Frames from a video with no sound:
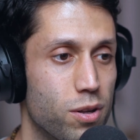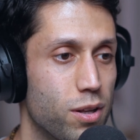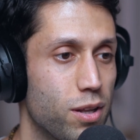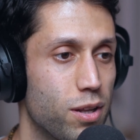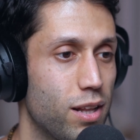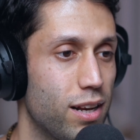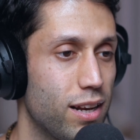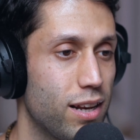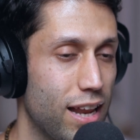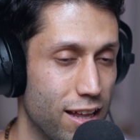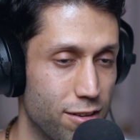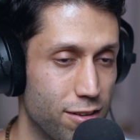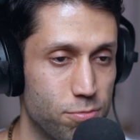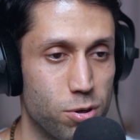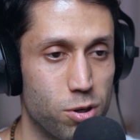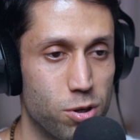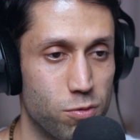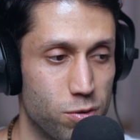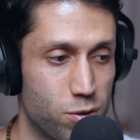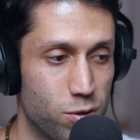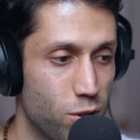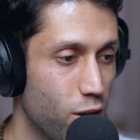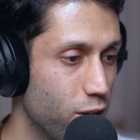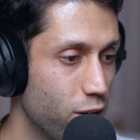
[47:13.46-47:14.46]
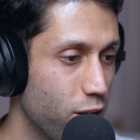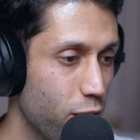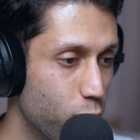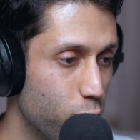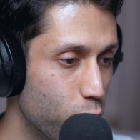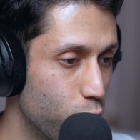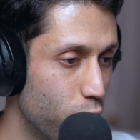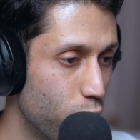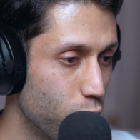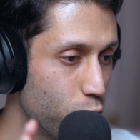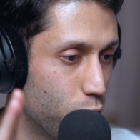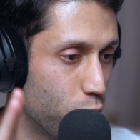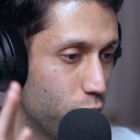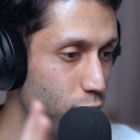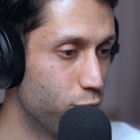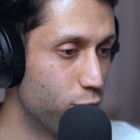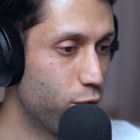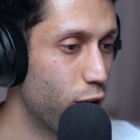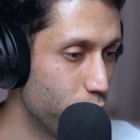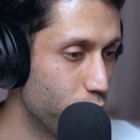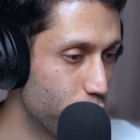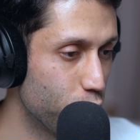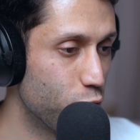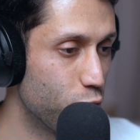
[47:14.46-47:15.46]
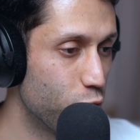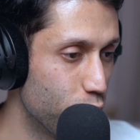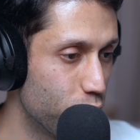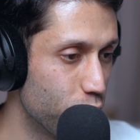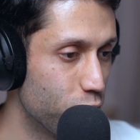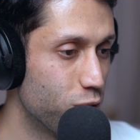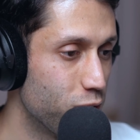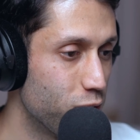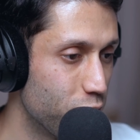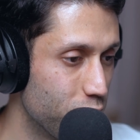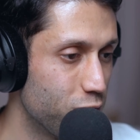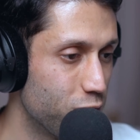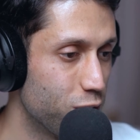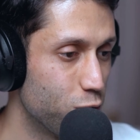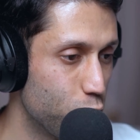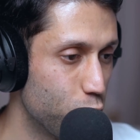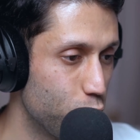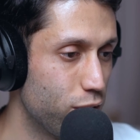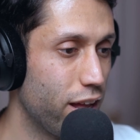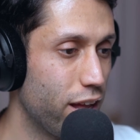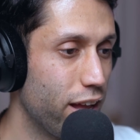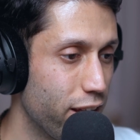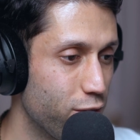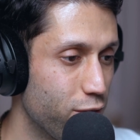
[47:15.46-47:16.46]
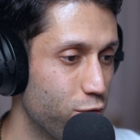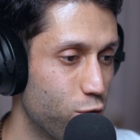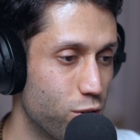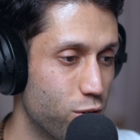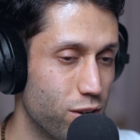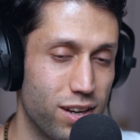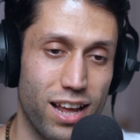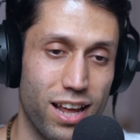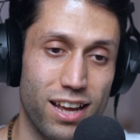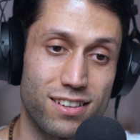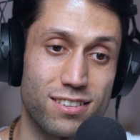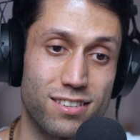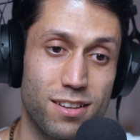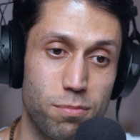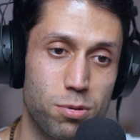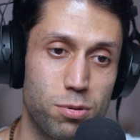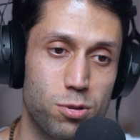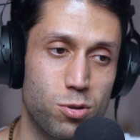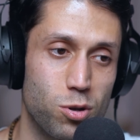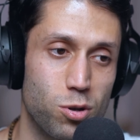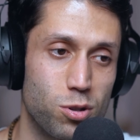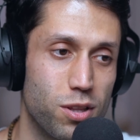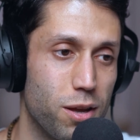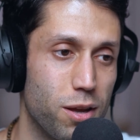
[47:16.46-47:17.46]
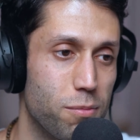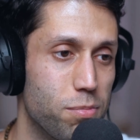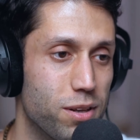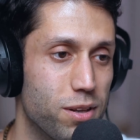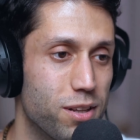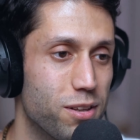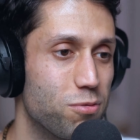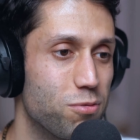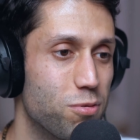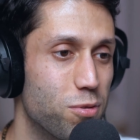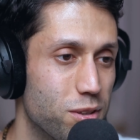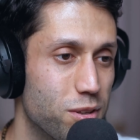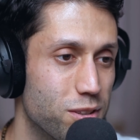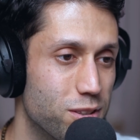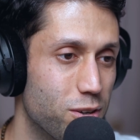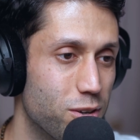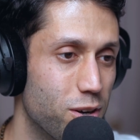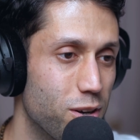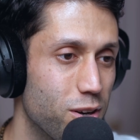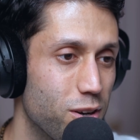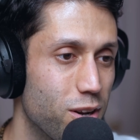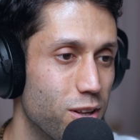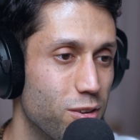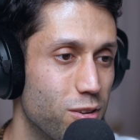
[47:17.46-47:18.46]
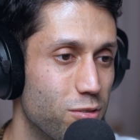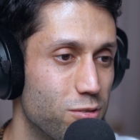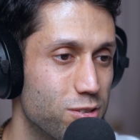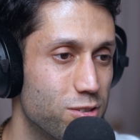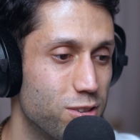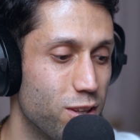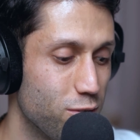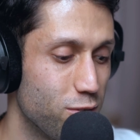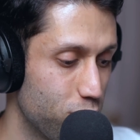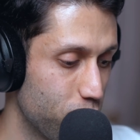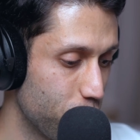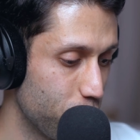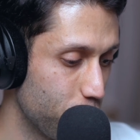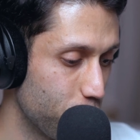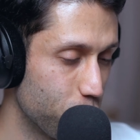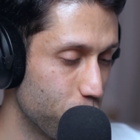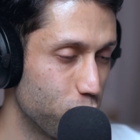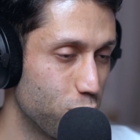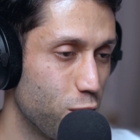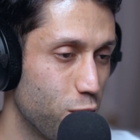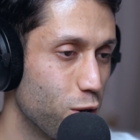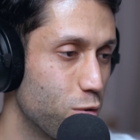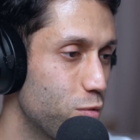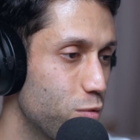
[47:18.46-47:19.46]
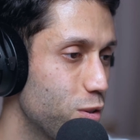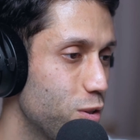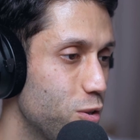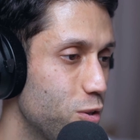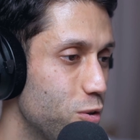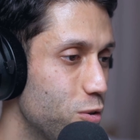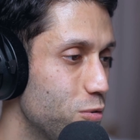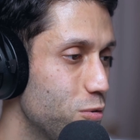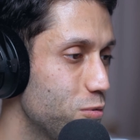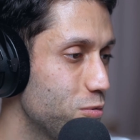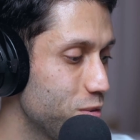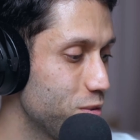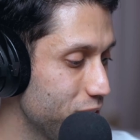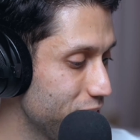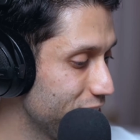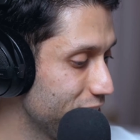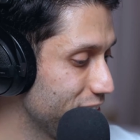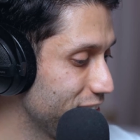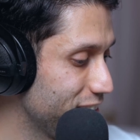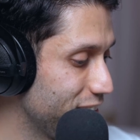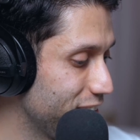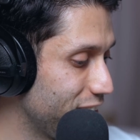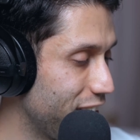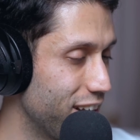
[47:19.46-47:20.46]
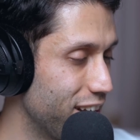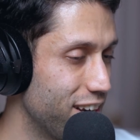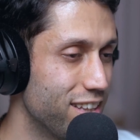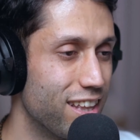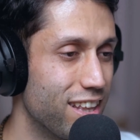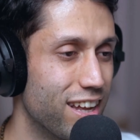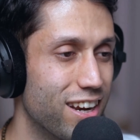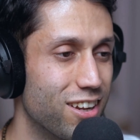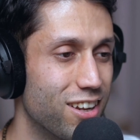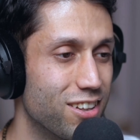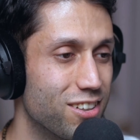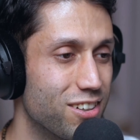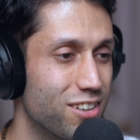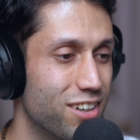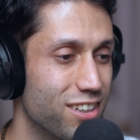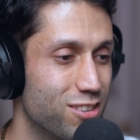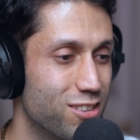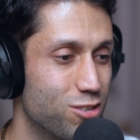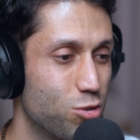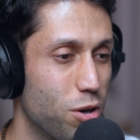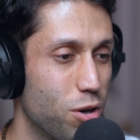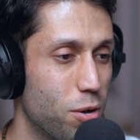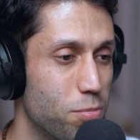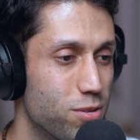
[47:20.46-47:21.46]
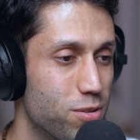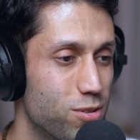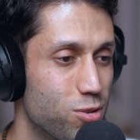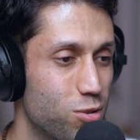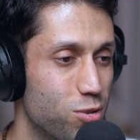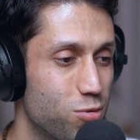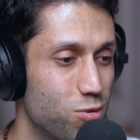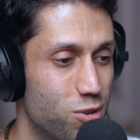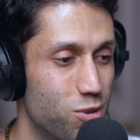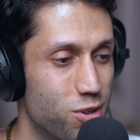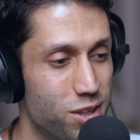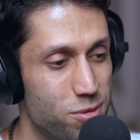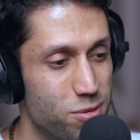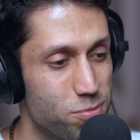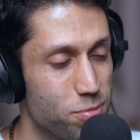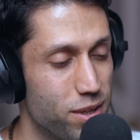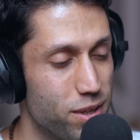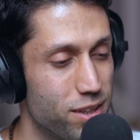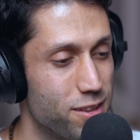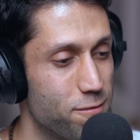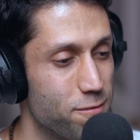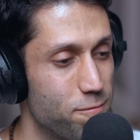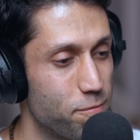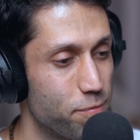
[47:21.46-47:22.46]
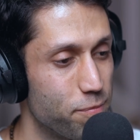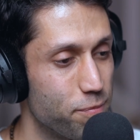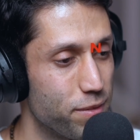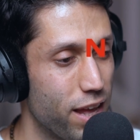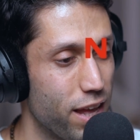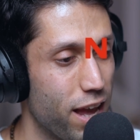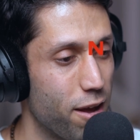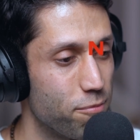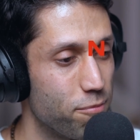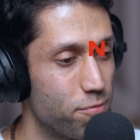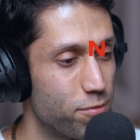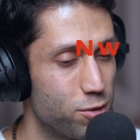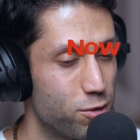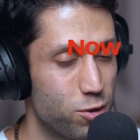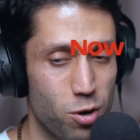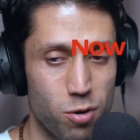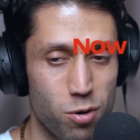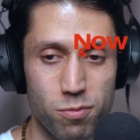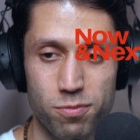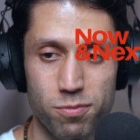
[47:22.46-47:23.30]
last part of the talk. I would like to invite you today for the next episode. I believe there are a lot of stuff I want to talk with you. I need another extra episode for it, but yeah, so